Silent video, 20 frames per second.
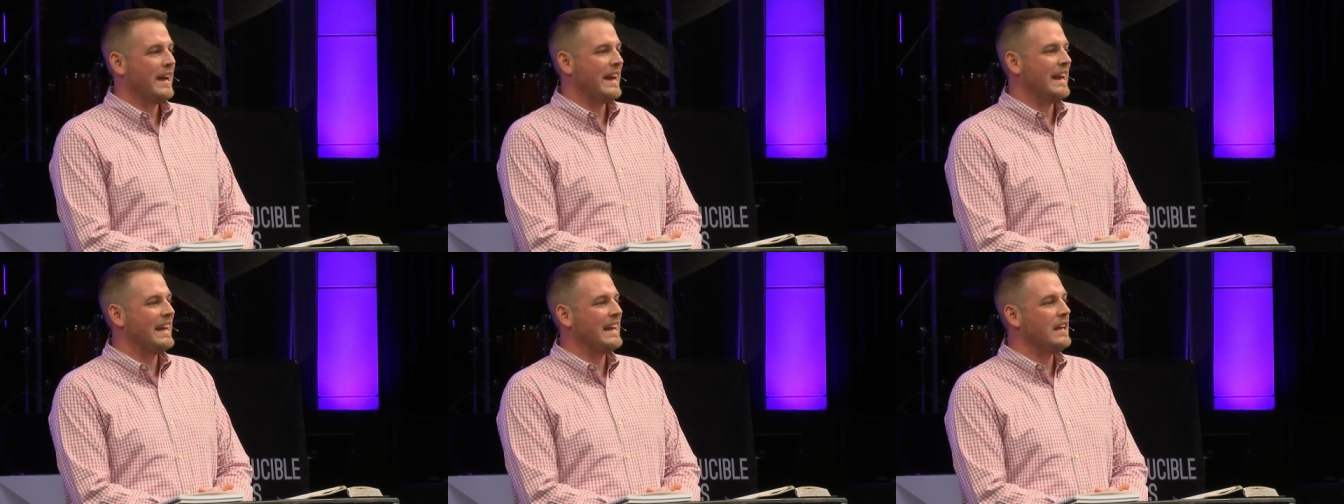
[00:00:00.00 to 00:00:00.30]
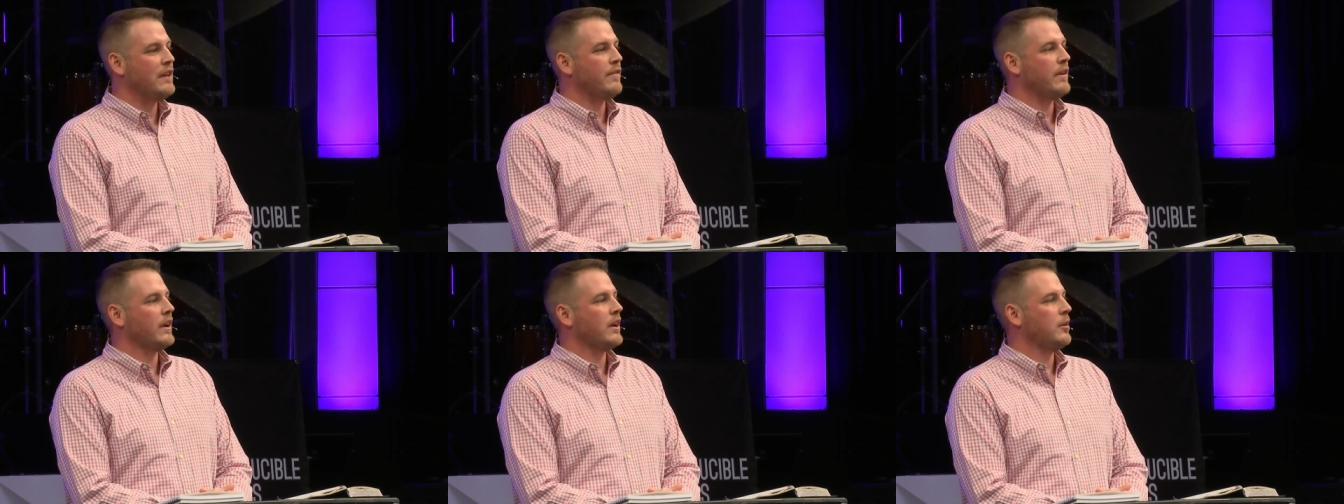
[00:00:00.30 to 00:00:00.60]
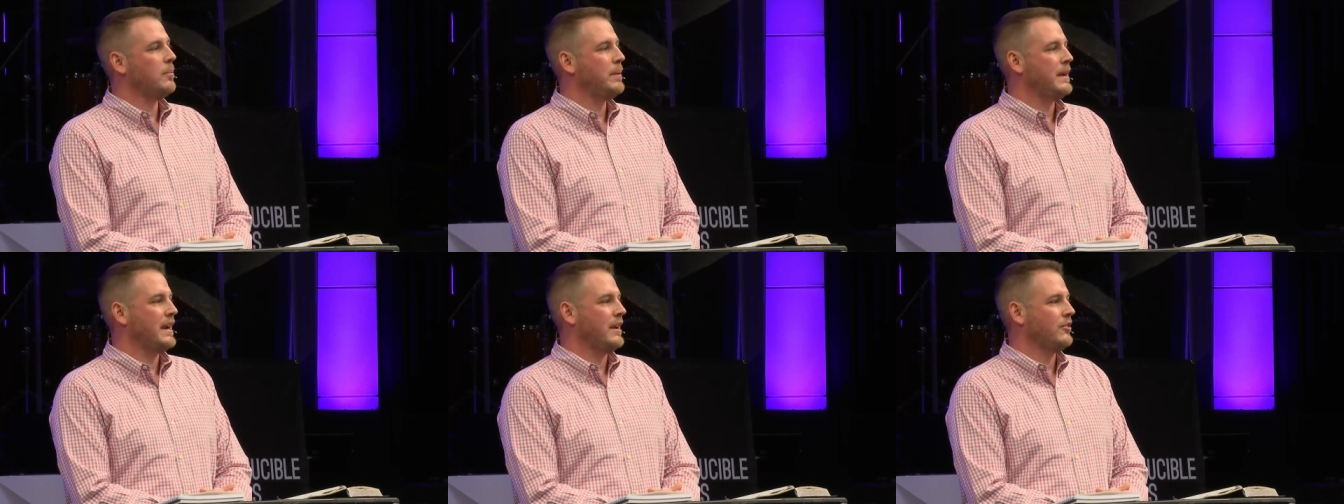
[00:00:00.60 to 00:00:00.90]
It even
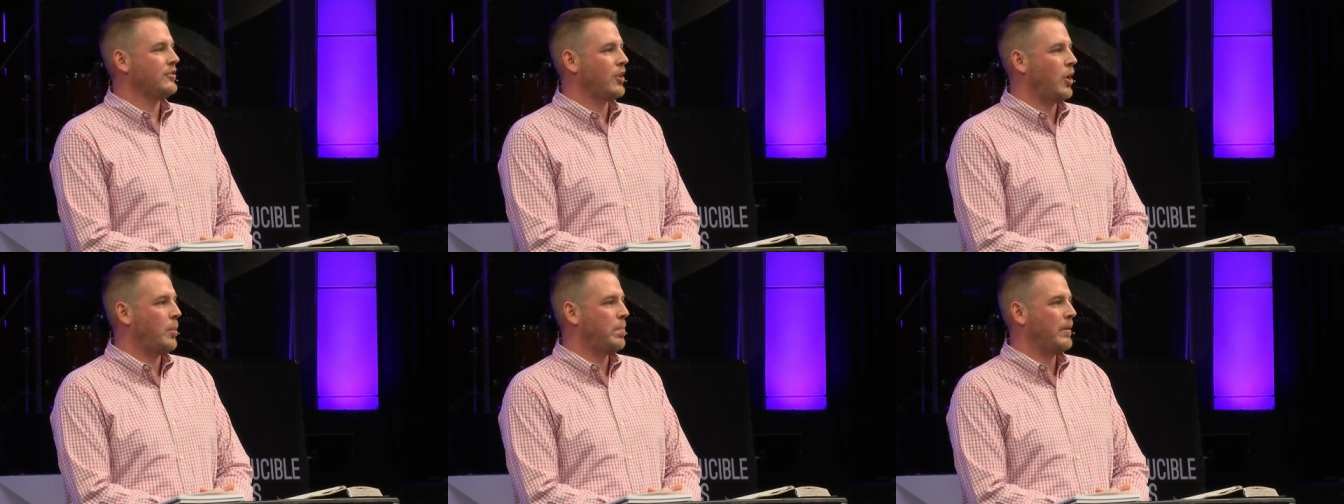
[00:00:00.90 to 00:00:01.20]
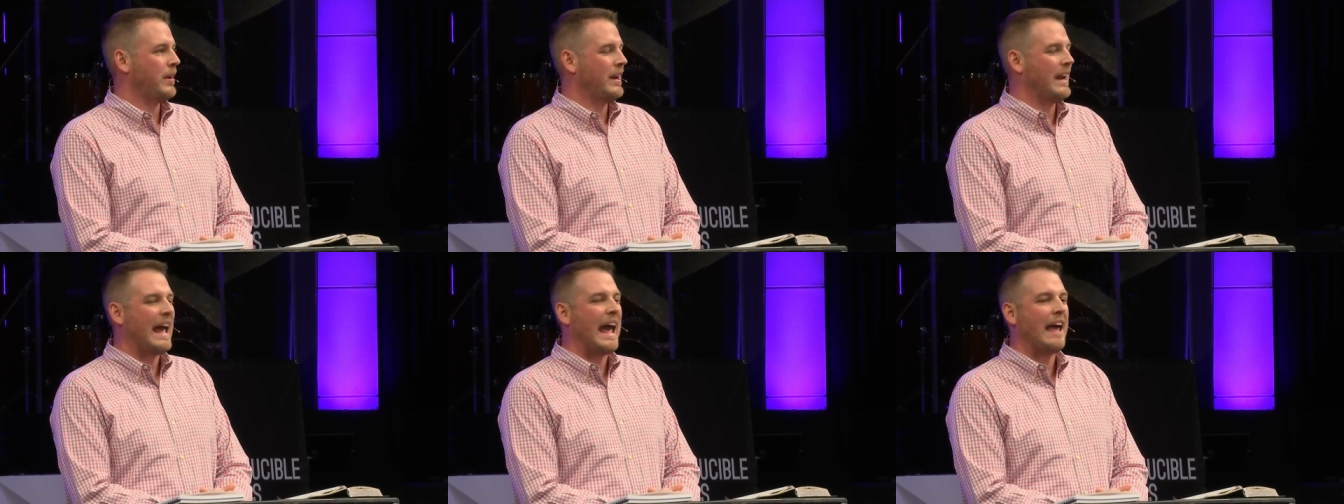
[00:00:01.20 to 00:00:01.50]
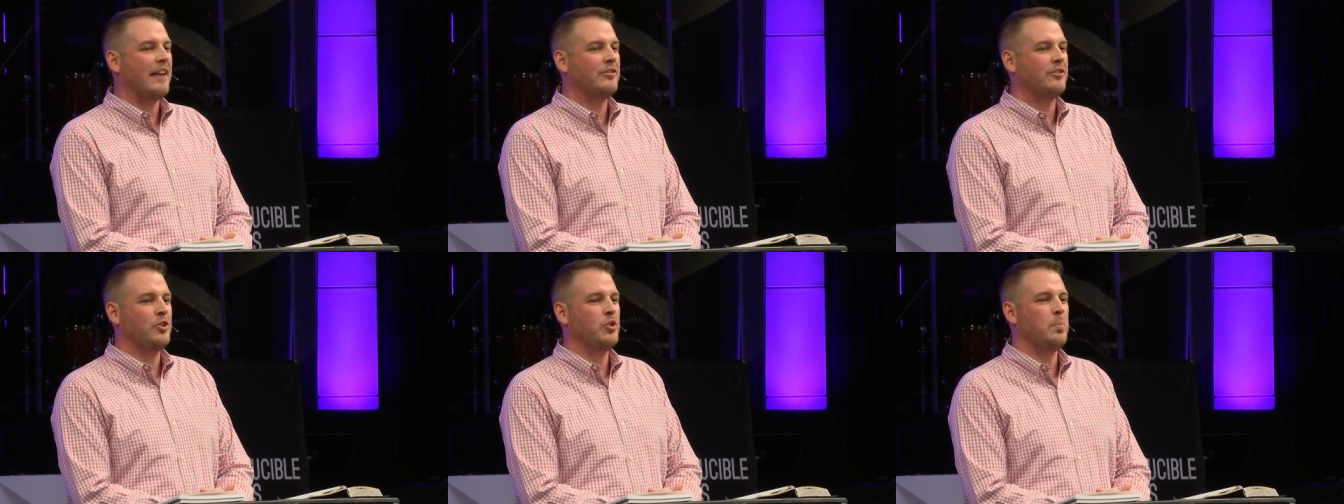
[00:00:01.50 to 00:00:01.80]
could be interpreted
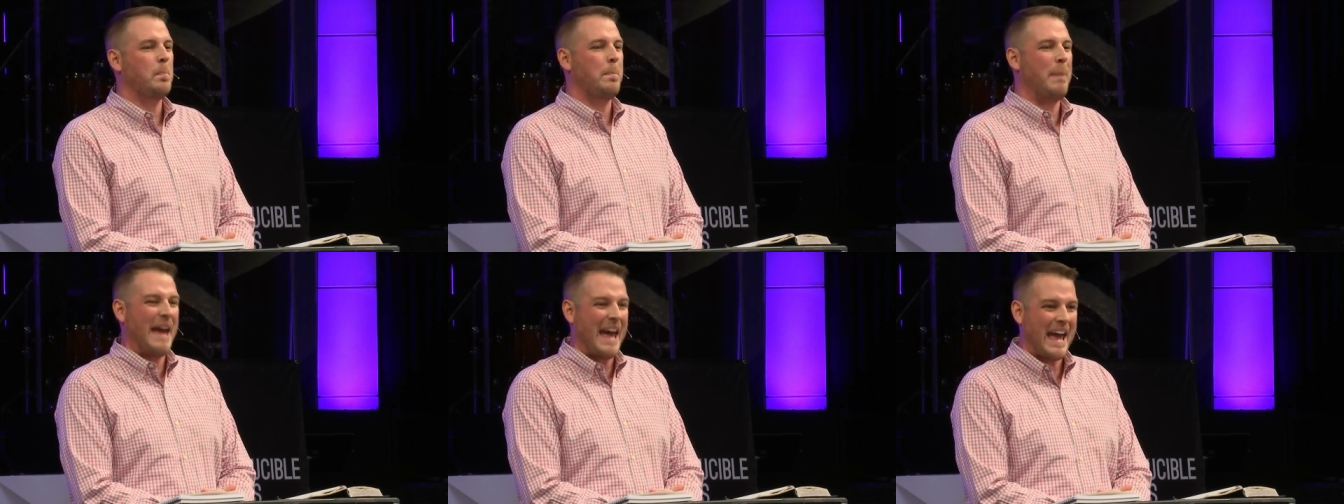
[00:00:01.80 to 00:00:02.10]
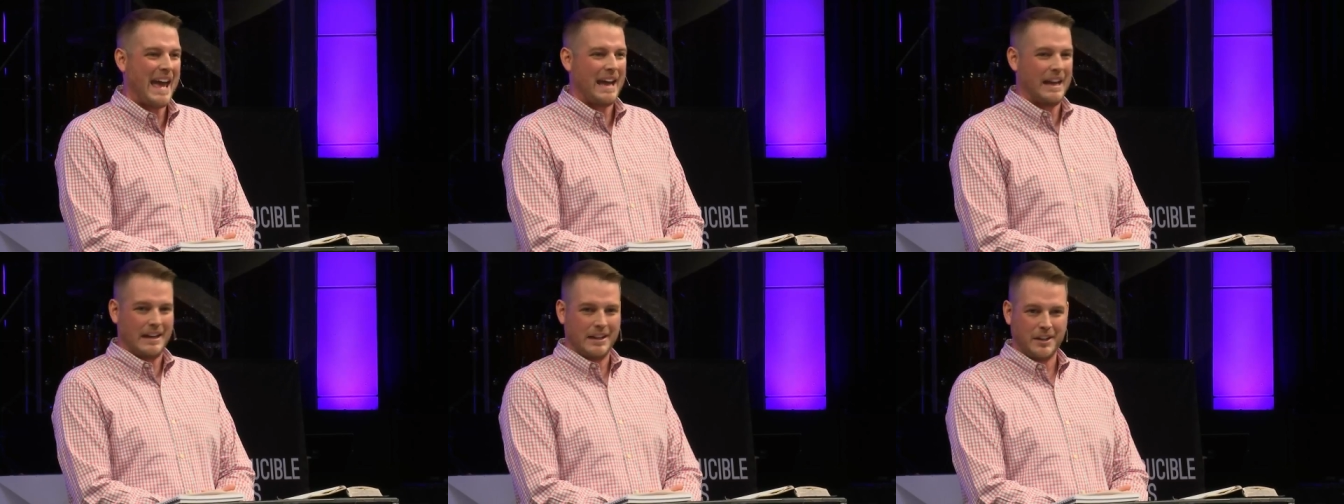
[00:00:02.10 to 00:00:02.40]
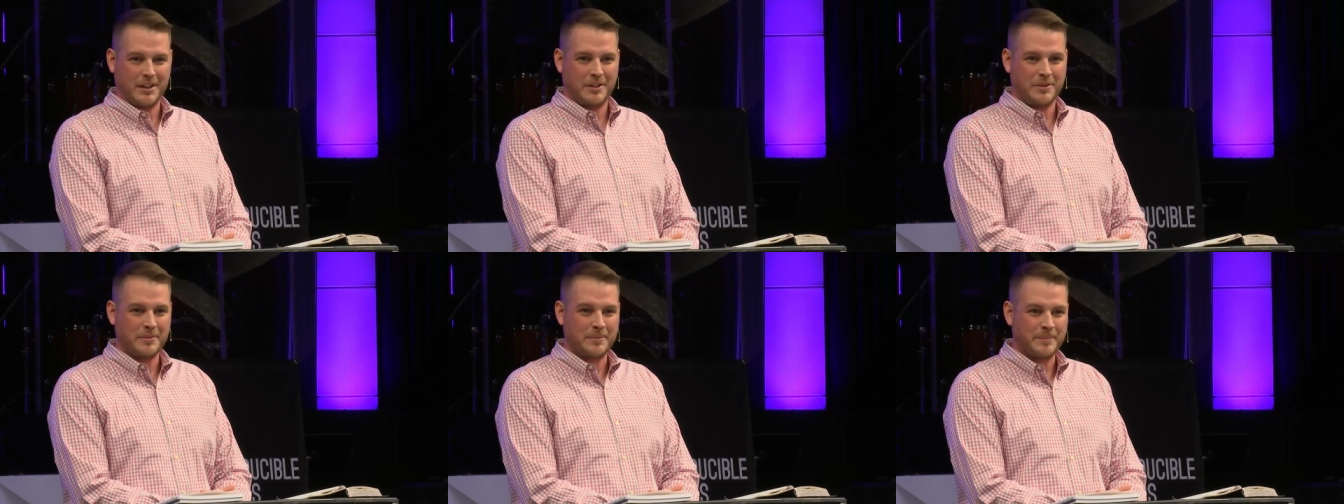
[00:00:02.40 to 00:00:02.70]
as to
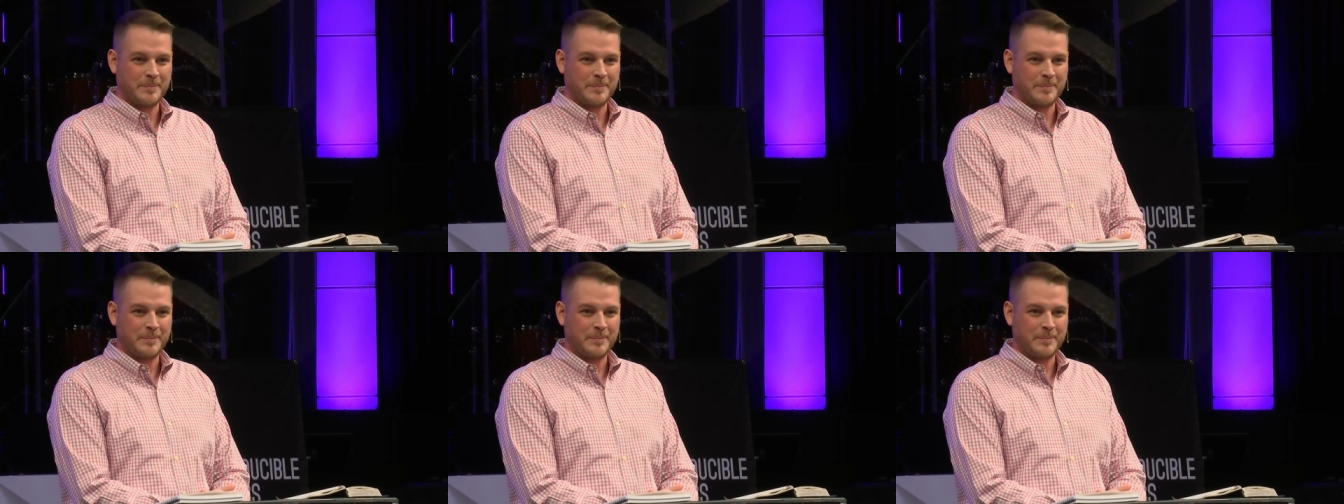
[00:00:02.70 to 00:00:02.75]
beg.